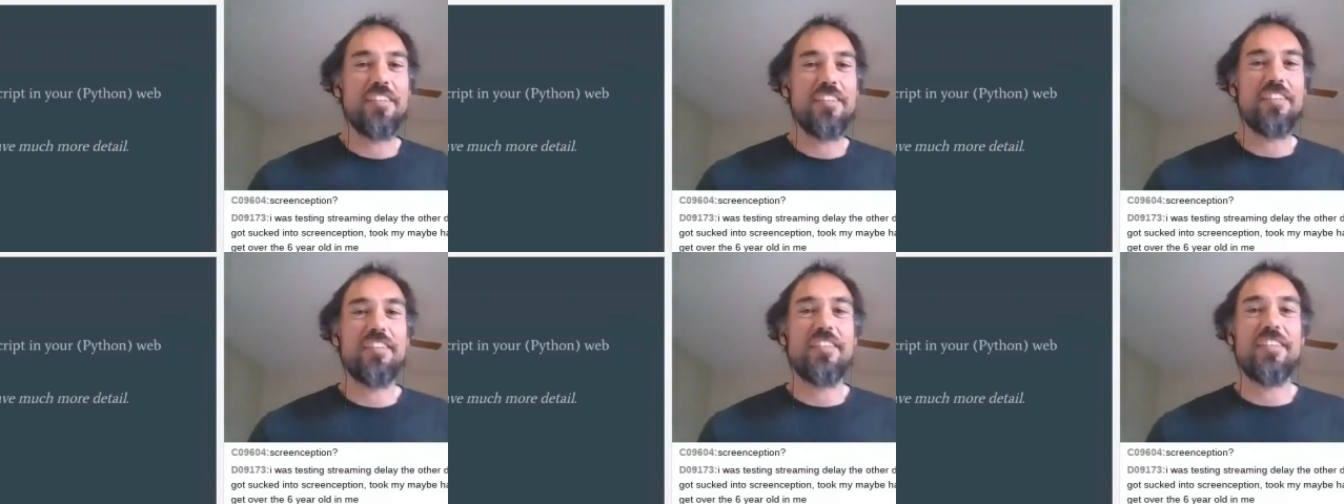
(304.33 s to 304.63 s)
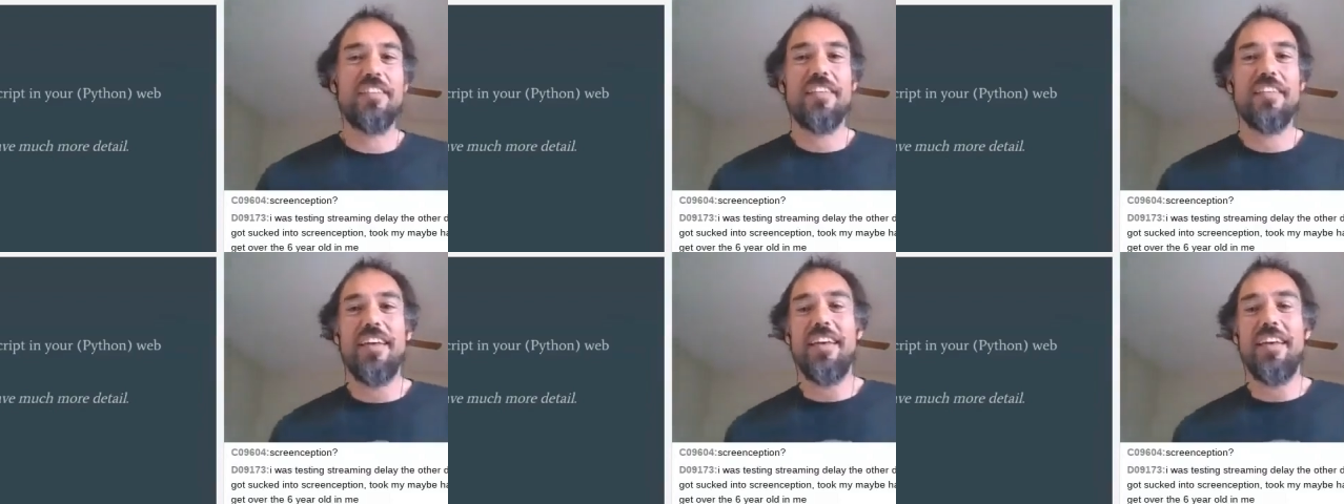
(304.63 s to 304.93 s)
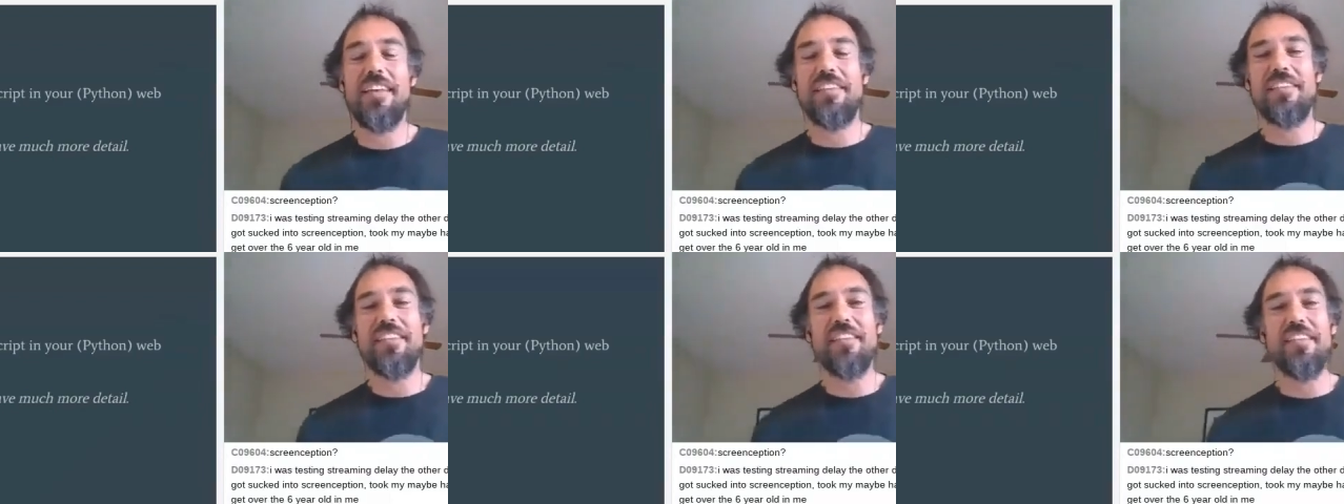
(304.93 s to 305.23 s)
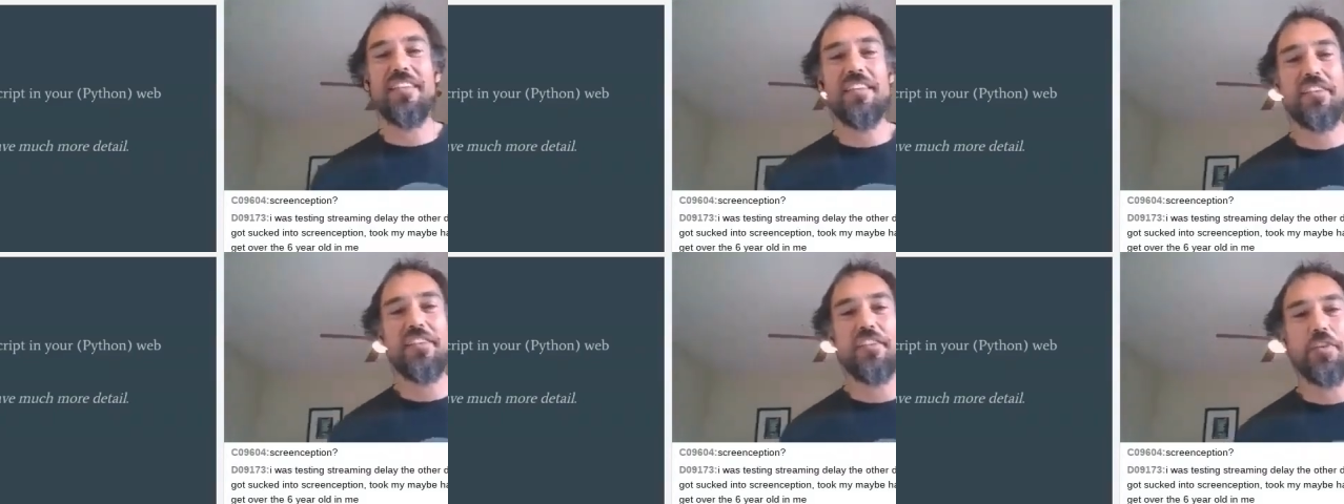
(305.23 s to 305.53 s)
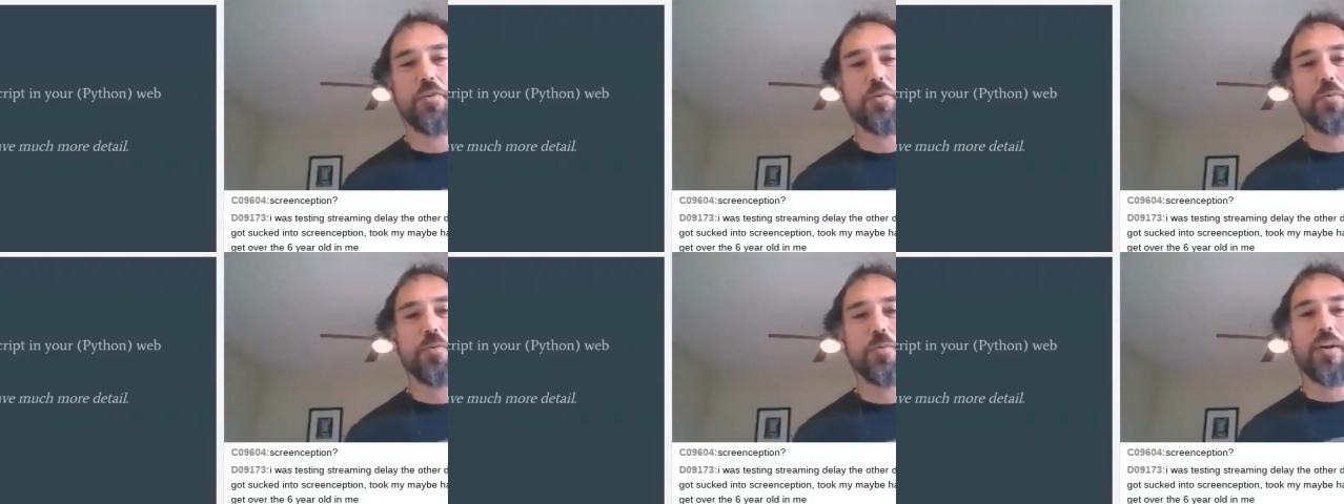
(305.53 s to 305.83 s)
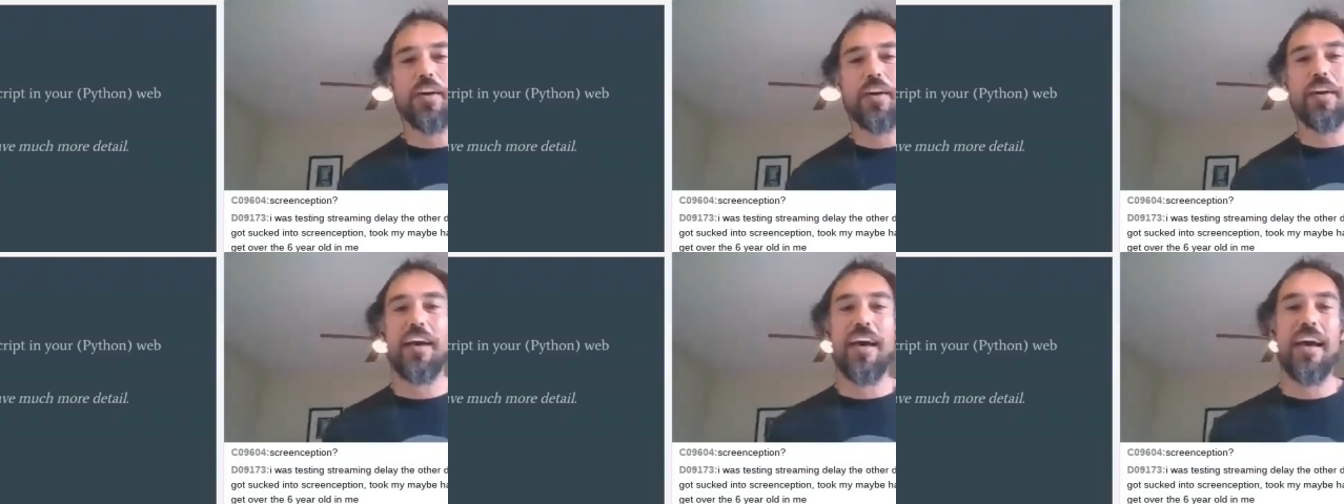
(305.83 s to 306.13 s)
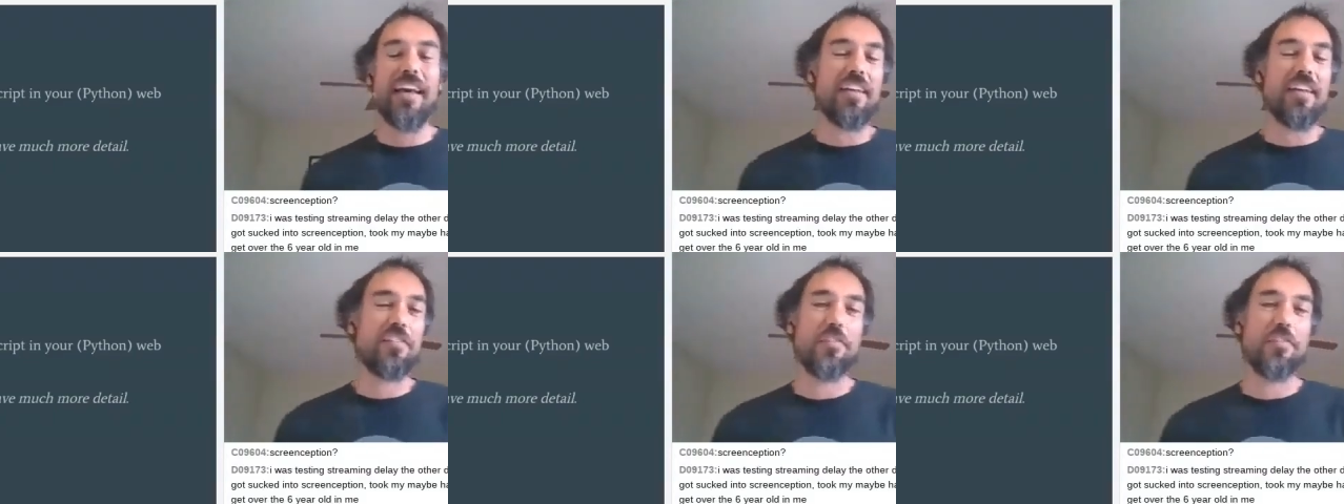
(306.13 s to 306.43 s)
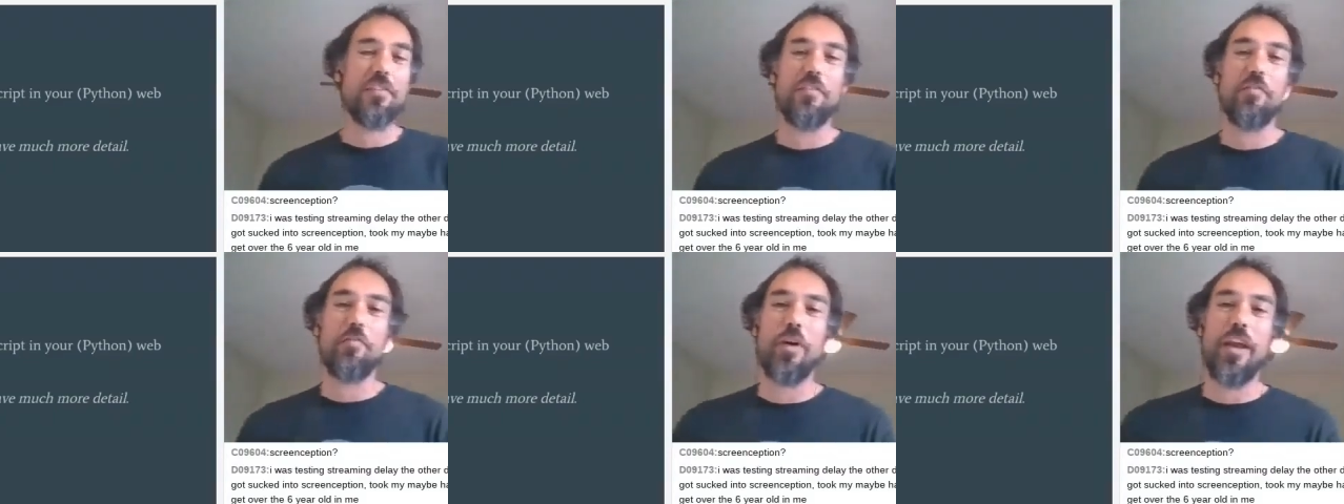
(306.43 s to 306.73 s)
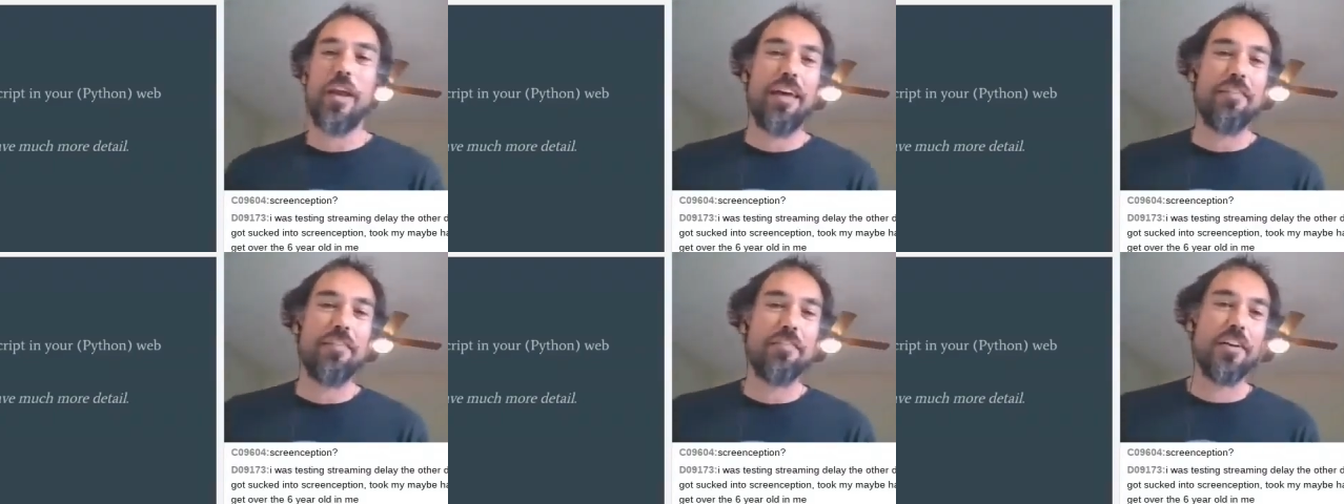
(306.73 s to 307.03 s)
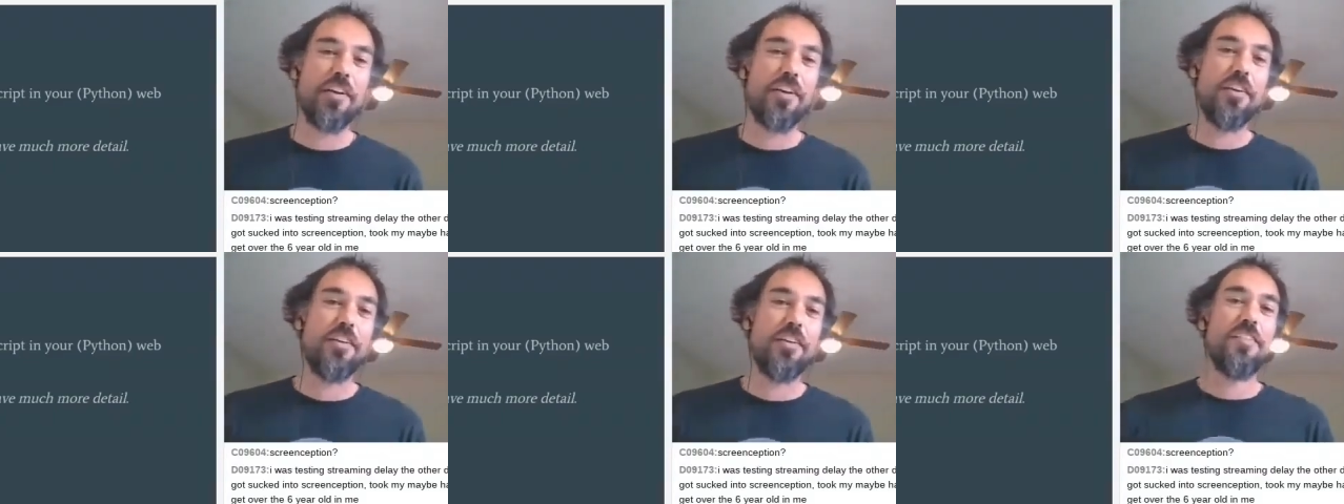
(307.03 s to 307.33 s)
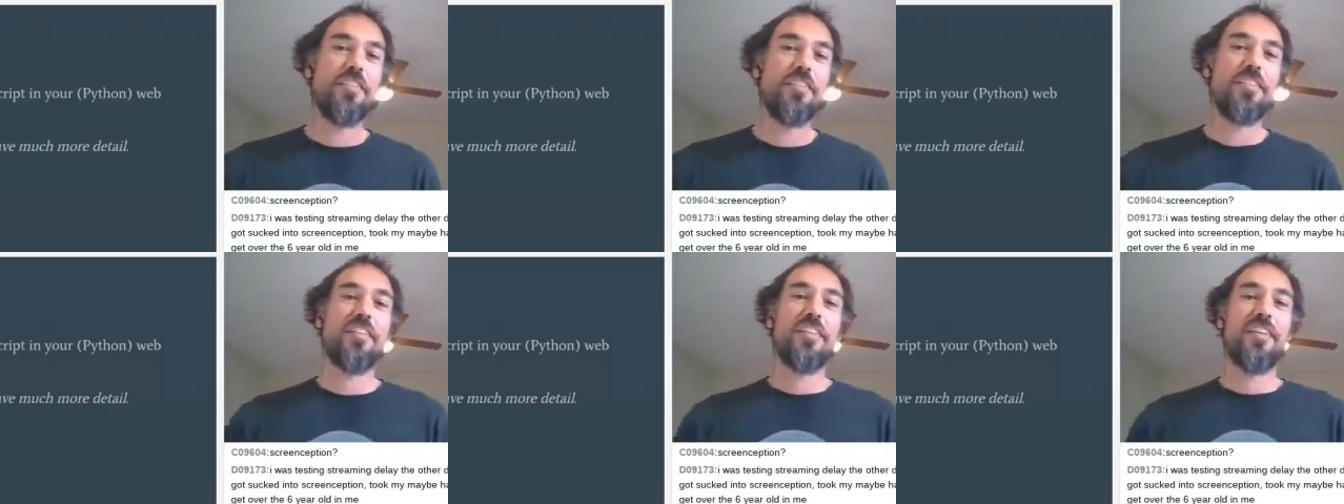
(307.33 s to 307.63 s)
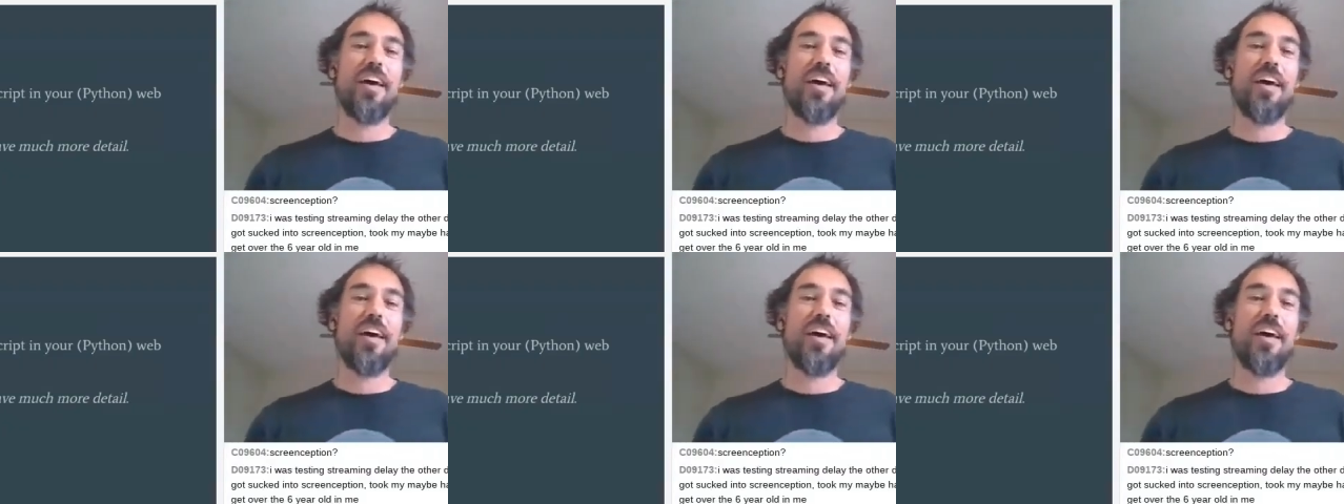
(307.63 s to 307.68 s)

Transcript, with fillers: is is to teach you, I guess, sort of what I've learned,